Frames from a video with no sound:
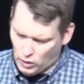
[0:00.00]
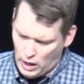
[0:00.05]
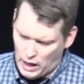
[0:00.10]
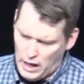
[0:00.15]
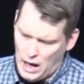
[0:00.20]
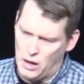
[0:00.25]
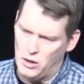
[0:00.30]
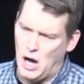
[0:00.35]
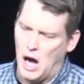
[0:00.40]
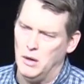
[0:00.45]

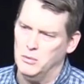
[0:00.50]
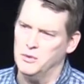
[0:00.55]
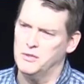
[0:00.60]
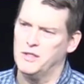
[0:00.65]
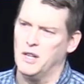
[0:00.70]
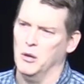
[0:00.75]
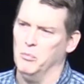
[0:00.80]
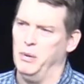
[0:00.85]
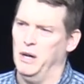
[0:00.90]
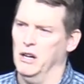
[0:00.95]
I, I'm
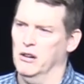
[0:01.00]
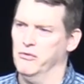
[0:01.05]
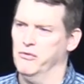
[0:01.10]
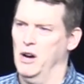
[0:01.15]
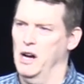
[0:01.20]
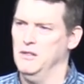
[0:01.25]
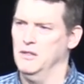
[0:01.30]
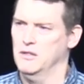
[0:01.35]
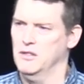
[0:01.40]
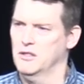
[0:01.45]
just going to
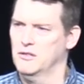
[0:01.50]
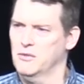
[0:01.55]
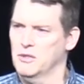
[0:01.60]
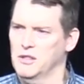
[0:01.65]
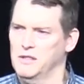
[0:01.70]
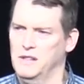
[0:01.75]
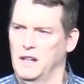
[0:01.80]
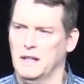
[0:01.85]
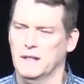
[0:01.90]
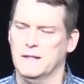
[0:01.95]
paraphrase it just for
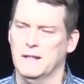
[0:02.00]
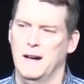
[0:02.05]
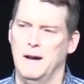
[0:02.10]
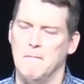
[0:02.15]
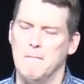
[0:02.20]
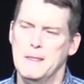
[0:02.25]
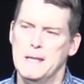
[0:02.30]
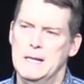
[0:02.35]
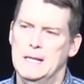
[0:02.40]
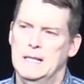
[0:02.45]
the sake of
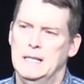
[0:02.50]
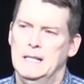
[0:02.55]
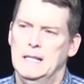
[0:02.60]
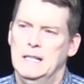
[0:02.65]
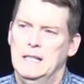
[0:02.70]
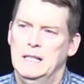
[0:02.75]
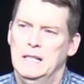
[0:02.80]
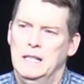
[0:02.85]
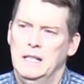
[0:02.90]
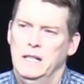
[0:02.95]
time
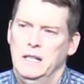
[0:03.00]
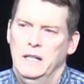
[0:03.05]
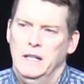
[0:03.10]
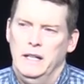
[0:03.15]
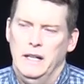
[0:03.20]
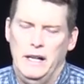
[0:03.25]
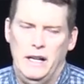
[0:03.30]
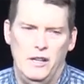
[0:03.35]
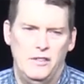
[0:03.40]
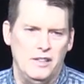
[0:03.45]

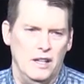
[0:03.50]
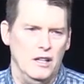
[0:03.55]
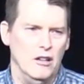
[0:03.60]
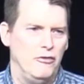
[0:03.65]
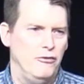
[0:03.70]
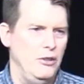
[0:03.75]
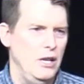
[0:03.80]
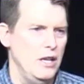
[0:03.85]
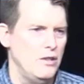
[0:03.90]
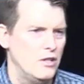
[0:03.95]
is in
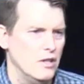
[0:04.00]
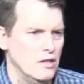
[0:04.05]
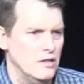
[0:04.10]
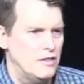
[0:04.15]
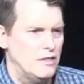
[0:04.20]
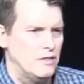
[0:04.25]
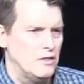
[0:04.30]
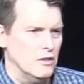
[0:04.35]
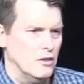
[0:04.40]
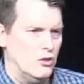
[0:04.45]

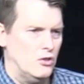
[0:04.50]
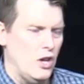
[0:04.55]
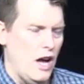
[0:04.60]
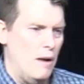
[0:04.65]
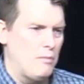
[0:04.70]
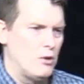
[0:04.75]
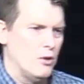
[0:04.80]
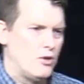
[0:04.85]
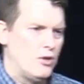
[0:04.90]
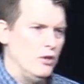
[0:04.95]
Ephesians
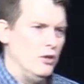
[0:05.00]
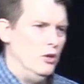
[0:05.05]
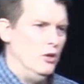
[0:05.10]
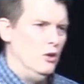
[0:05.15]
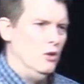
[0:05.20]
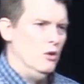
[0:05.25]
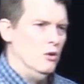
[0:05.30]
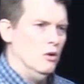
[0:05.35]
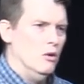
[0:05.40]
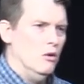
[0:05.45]
chapter
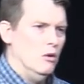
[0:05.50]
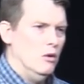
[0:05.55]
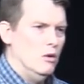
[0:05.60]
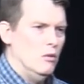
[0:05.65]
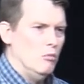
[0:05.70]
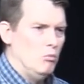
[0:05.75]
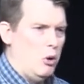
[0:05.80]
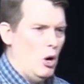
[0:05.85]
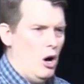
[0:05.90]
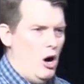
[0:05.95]
2,
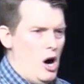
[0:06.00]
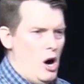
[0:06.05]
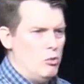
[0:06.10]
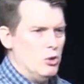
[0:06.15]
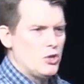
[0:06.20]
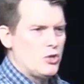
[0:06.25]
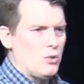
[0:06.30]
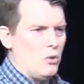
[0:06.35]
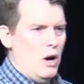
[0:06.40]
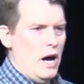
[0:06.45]
Paul
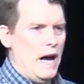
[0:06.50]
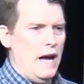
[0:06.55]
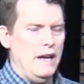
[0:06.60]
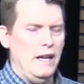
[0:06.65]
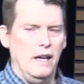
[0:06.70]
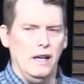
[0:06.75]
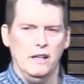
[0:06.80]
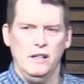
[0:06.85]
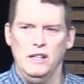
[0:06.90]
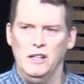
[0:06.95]
was
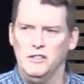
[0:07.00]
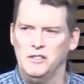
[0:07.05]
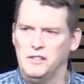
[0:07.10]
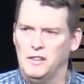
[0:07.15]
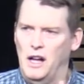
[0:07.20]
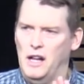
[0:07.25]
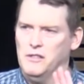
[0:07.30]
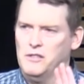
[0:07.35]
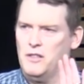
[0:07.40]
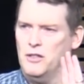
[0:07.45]
writing and he
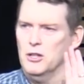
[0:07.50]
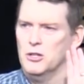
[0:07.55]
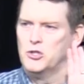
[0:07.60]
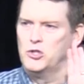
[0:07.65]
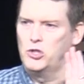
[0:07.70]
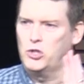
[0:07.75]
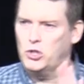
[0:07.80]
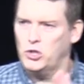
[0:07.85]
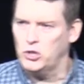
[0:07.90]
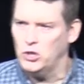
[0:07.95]
says, The
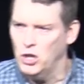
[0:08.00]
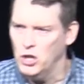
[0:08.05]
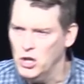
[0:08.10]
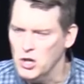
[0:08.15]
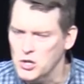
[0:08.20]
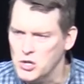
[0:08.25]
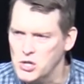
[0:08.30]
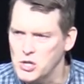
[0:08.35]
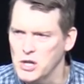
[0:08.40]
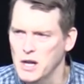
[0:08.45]

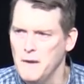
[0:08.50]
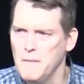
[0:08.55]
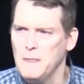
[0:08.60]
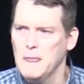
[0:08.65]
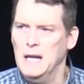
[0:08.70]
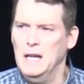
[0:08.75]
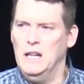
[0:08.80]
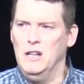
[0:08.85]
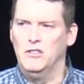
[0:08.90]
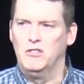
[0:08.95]
church
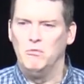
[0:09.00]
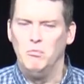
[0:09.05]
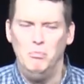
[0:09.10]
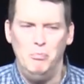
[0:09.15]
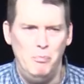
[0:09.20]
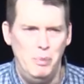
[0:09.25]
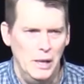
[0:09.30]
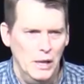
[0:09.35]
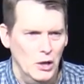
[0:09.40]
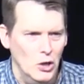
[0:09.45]
is
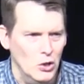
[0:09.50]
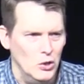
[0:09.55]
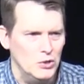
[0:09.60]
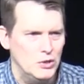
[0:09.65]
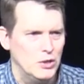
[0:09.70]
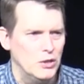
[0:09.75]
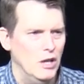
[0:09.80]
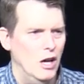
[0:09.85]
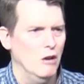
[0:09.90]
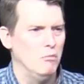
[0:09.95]

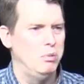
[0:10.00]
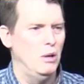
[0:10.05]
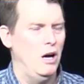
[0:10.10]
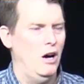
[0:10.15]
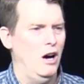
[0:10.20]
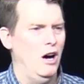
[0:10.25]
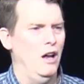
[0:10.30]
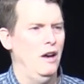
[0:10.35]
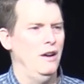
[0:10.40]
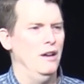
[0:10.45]
built
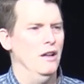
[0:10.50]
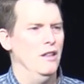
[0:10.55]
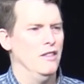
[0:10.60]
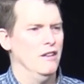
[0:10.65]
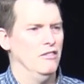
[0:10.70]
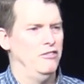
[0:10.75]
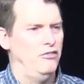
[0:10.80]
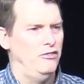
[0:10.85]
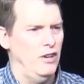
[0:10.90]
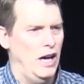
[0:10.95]
upon
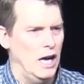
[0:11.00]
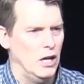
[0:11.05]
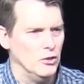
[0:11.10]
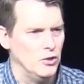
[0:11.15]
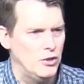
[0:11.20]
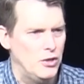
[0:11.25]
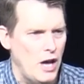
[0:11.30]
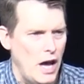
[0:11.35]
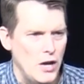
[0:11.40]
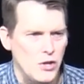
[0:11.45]
the
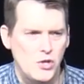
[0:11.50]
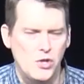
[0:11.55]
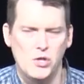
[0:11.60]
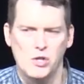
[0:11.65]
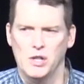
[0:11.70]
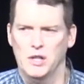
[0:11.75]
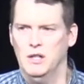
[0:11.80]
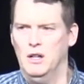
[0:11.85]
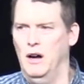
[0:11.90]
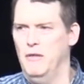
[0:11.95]

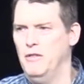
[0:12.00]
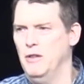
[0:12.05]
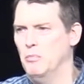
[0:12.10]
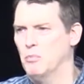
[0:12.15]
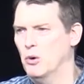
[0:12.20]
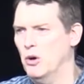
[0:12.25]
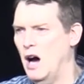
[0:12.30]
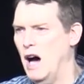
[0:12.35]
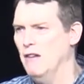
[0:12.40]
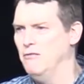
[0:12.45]
foundation of the
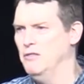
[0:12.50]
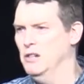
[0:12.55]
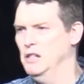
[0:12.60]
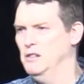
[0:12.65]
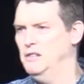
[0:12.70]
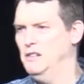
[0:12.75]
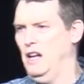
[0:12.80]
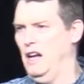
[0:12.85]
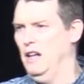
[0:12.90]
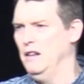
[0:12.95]

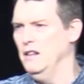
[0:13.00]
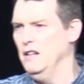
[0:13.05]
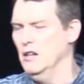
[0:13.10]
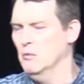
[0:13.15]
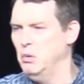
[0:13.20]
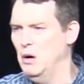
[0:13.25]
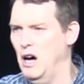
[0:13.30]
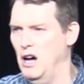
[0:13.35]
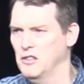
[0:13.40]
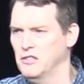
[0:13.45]
prophets and the
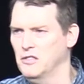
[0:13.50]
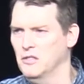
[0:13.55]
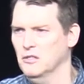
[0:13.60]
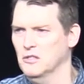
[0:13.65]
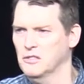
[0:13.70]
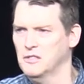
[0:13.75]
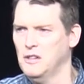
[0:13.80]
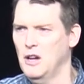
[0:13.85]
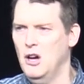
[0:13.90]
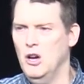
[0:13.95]

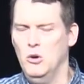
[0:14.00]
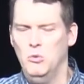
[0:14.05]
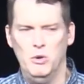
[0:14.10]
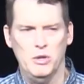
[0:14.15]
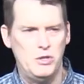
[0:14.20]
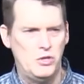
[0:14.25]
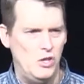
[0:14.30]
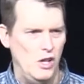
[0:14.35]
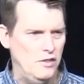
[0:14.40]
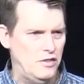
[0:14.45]
apostles,
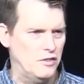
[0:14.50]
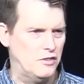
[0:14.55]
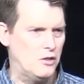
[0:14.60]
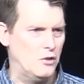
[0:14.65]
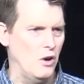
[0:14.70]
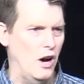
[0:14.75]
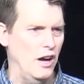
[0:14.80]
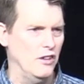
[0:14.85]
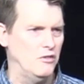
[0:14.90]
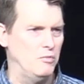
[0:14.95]
with Jesus
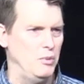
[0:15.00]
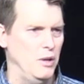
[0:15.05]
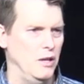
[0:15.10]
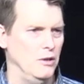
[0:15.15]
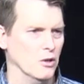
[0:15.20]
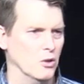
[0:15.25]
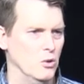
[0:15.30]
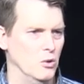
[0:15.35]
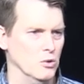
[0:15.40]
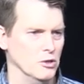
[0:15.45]
Christ
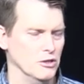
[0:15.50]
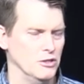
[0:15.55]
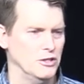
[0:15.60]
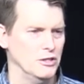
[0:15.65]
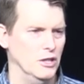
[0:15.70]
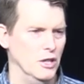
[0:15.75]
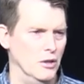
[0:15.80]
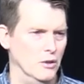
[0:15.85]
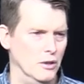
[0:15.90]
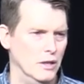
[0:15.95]
being the
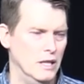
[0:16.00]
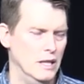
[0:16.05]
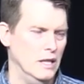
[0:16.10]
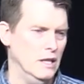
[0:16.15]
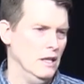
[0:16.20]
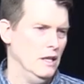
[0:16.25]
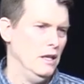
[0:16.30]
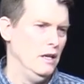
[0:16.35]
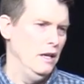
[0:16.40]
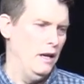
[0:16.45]
cornerstone.
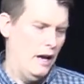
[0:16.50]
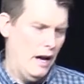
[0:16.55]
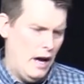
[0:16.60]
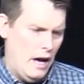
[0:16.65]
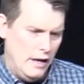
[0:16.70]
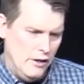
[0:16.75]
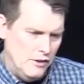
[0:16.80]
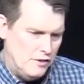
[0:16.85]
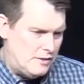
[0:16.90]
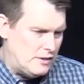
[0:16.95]
And
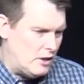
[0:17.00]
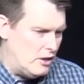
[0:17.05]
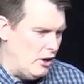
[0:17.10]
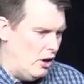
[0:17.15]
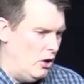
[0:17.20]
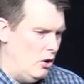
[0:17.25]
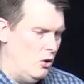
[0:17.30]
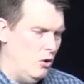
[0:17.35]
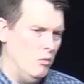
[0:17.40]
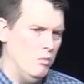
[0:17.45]
I used to
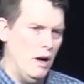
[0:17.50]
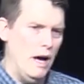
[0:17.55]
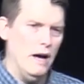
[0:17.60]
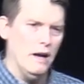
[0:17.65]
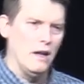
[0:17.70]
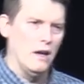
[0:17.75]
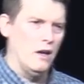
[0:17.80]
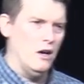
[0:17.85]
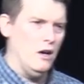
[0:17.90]
go back in